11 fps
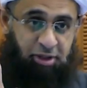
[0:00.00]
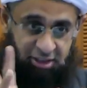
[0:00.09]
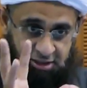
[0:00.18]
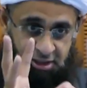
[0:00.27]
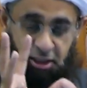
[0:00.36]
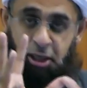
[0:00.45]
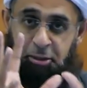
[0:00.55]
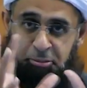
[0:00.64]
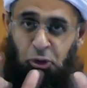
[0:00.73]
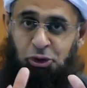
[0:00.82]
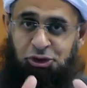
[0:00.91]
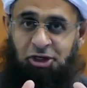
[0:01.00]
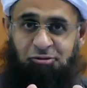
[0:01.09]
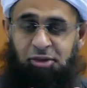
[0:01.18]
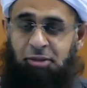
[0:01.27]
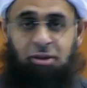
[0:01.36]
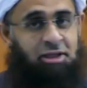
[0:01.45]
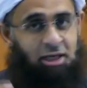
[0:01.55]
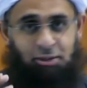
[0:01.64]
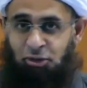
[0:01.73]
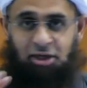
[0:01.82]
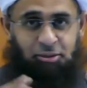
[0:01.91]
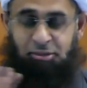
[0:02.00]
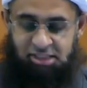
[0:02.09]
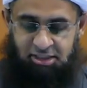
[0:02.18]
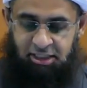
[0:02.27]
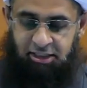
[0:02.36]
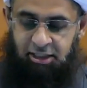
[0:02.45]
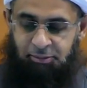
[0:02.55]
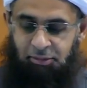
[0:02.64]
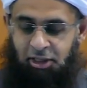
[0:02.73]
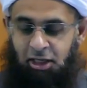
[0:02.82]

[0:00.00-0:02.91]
There's a portion of people that I'm going to mislead them.